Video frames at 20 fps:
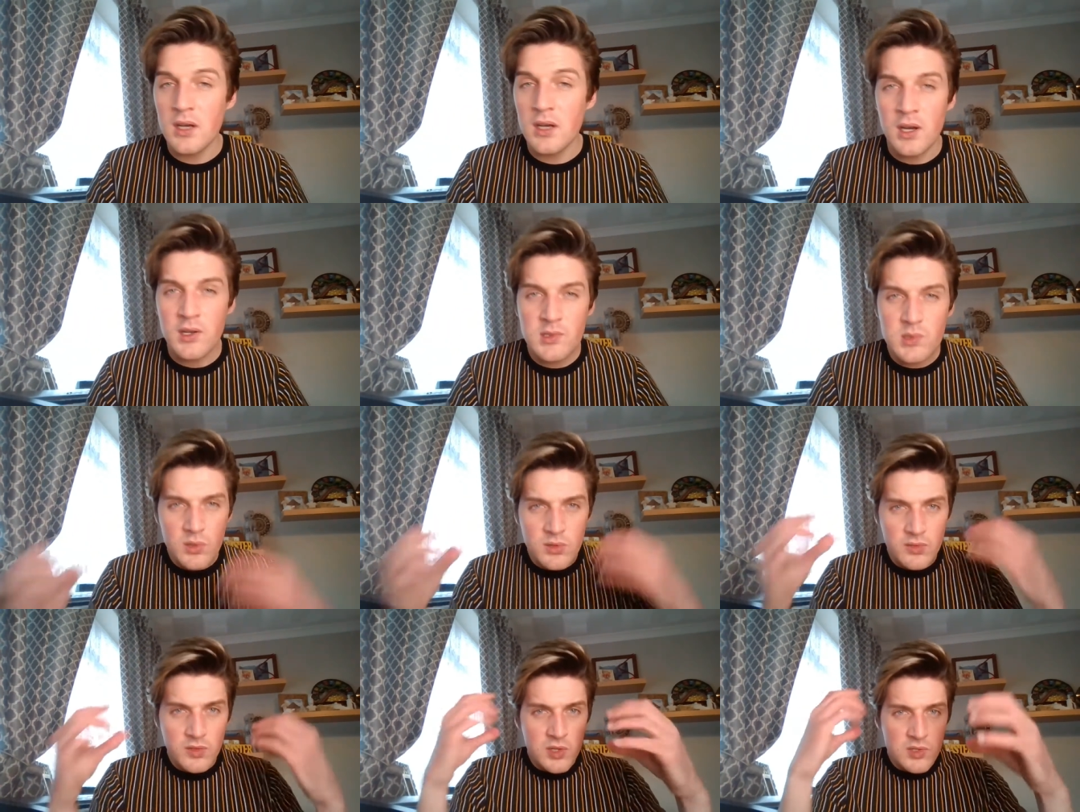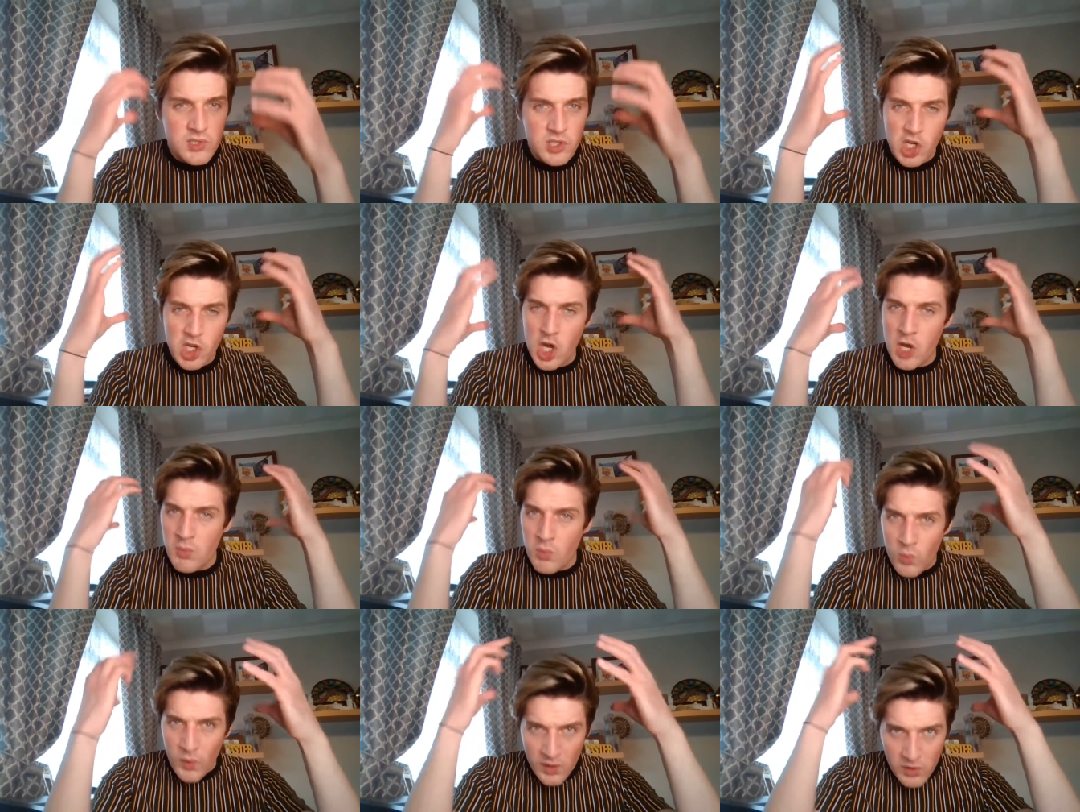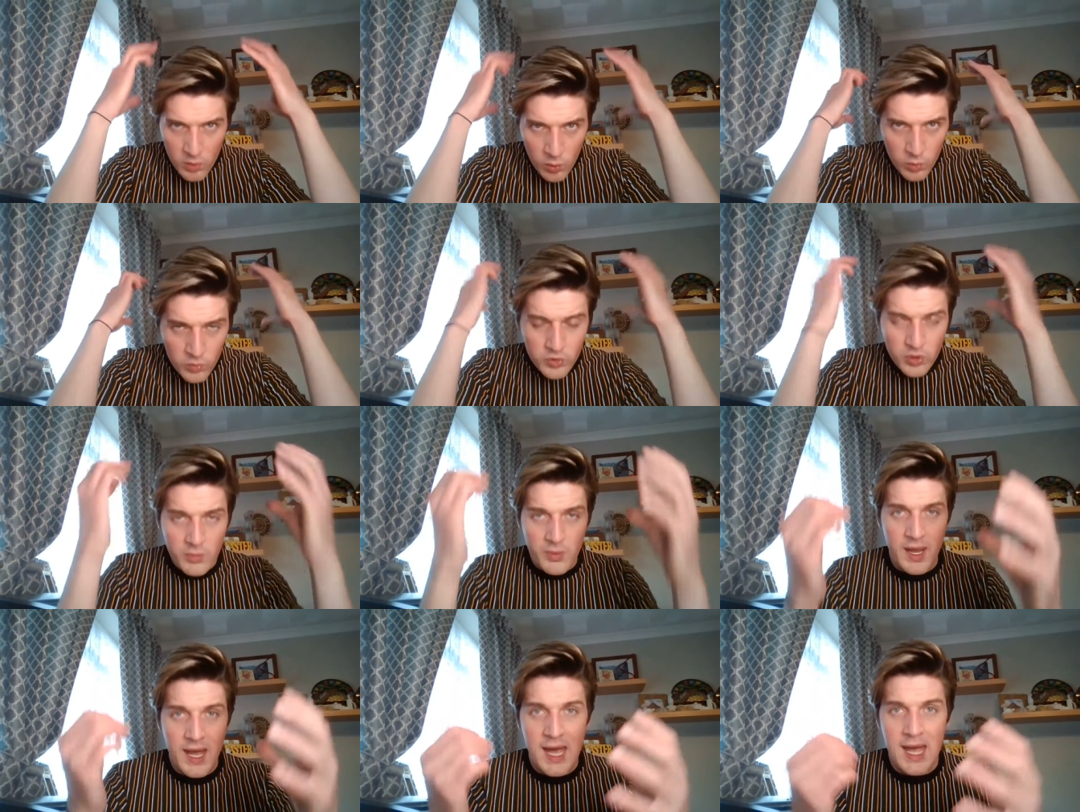I sort of used a comb, went all
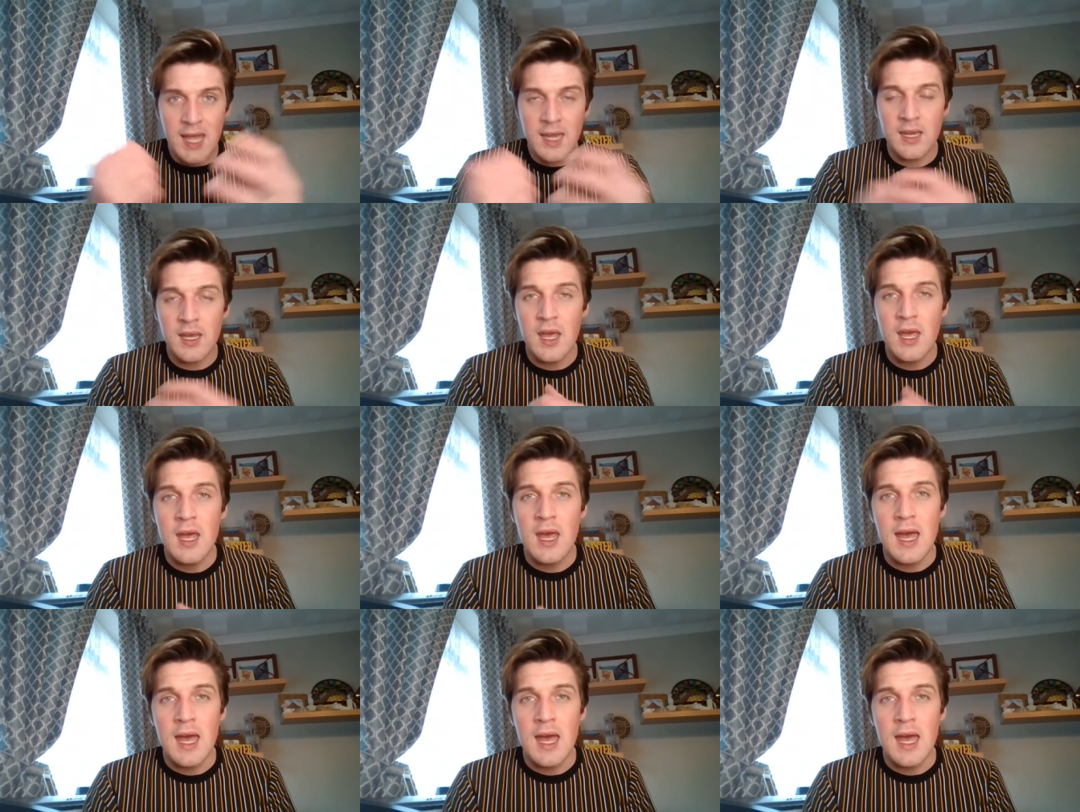through my head